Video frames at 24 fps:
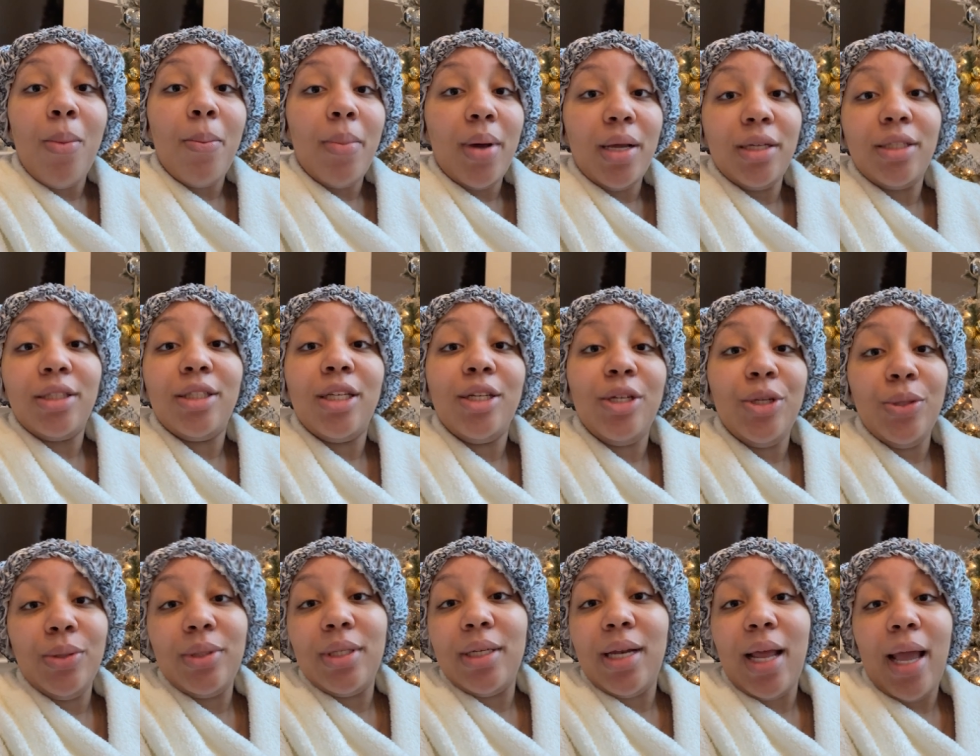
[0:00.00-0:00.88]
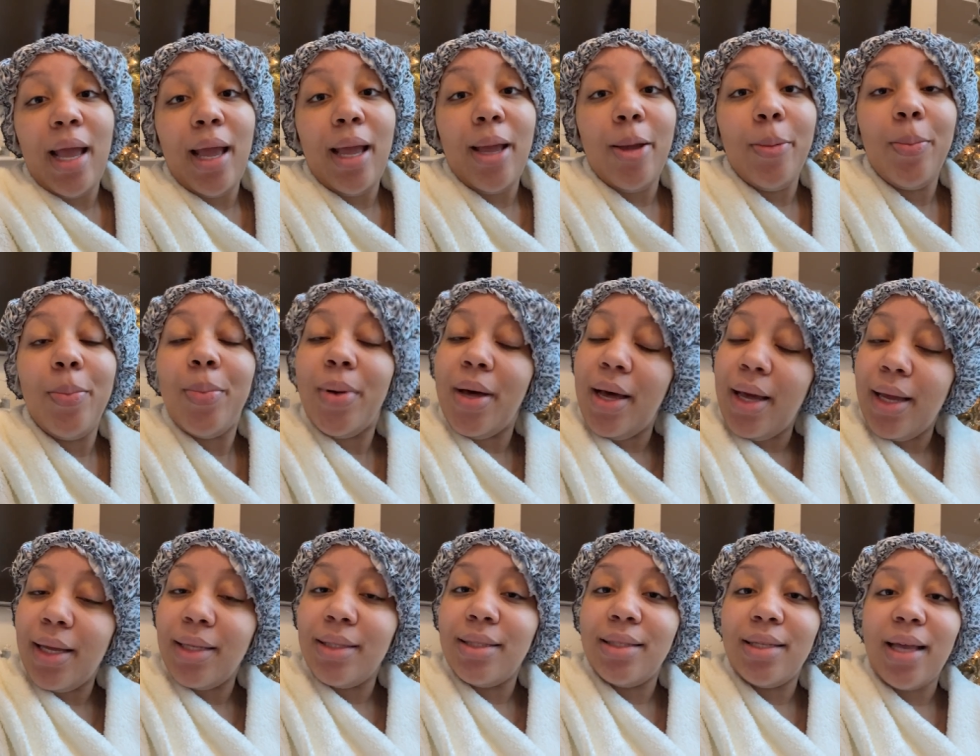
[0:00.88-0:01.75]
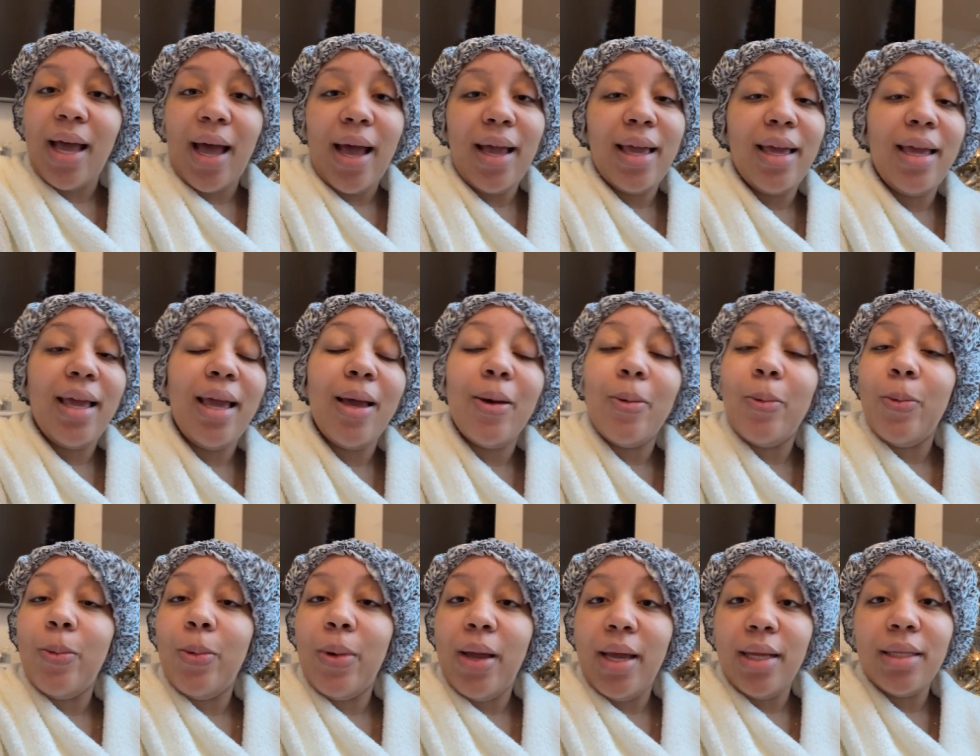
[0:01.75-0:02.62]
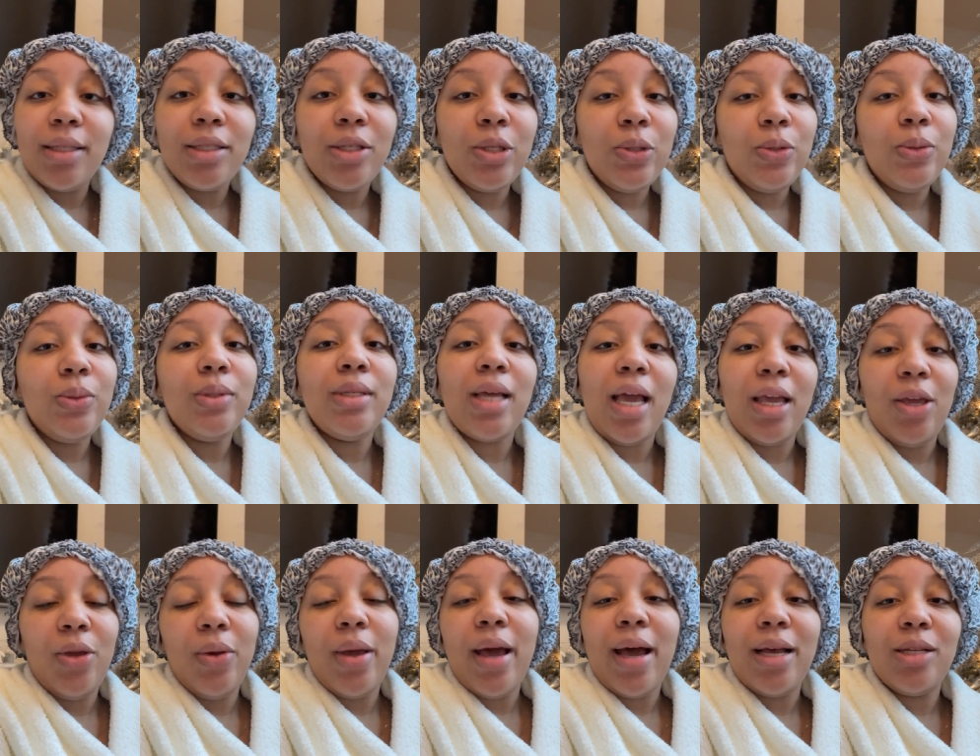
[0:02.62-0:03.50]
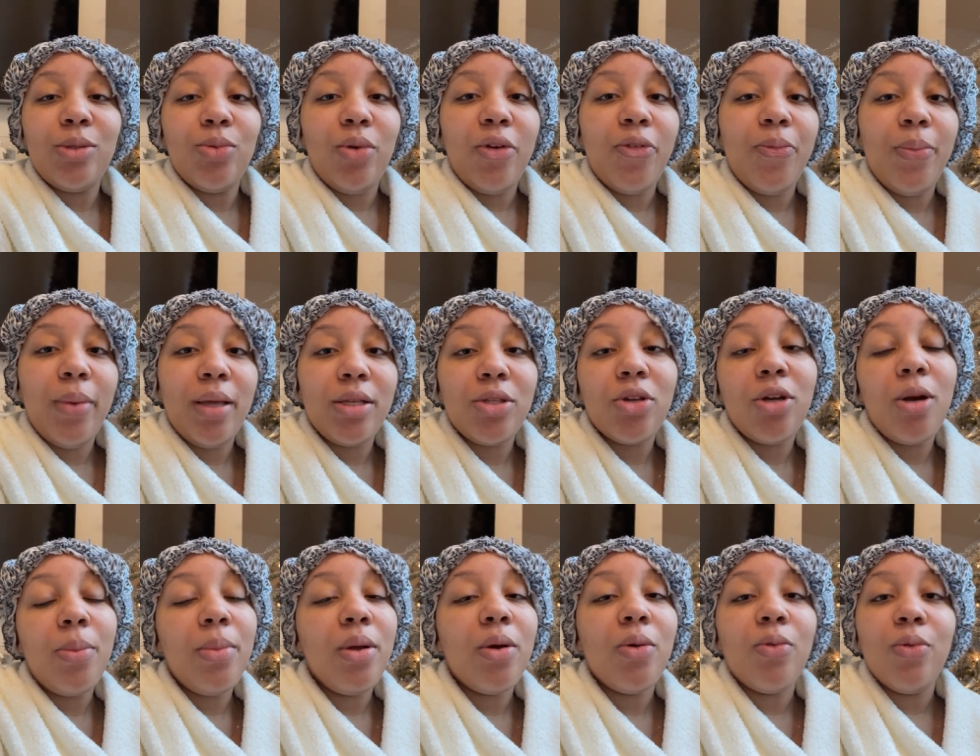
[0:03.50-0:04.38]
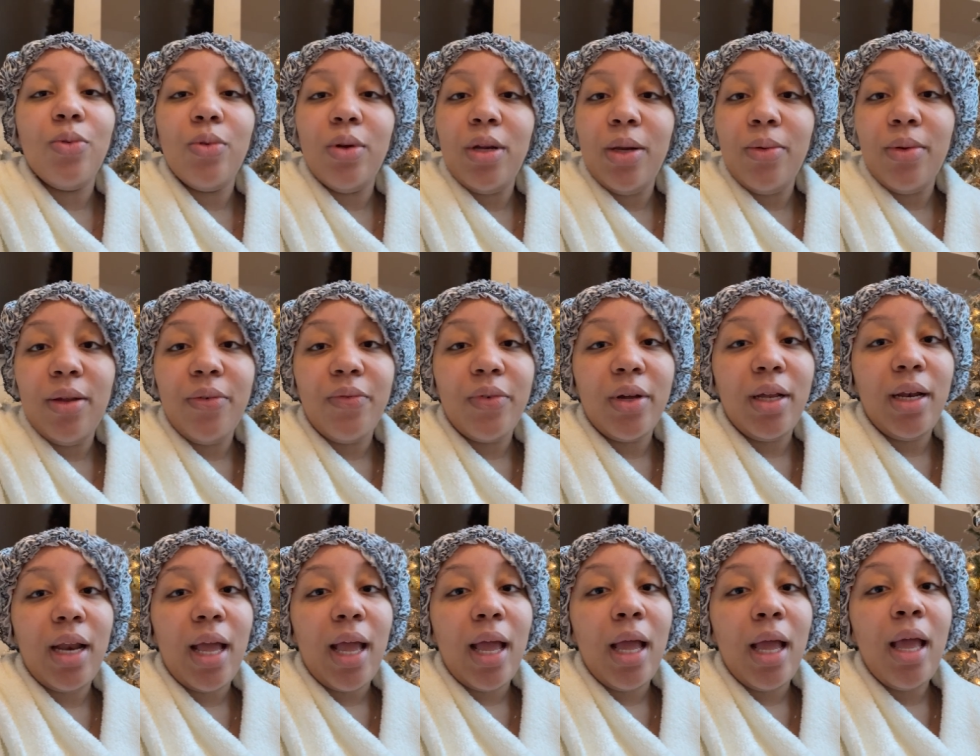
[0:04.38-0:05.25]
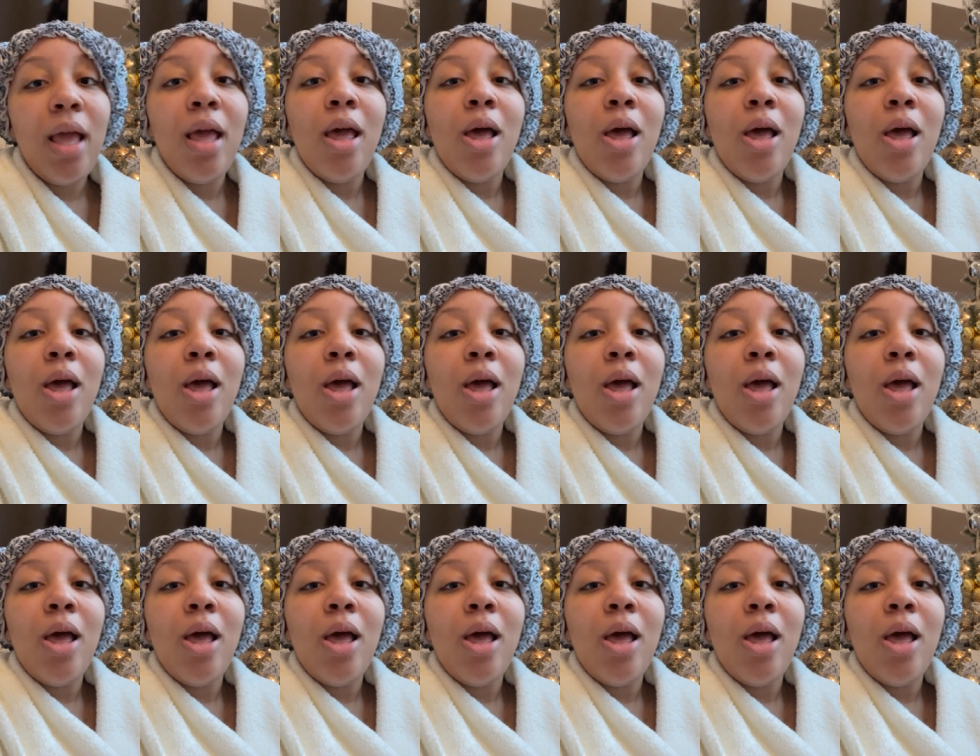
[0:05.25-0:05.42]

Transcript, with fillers: much to do today, but I can't wait to take you guys with me. It's going to be a really, really fun day.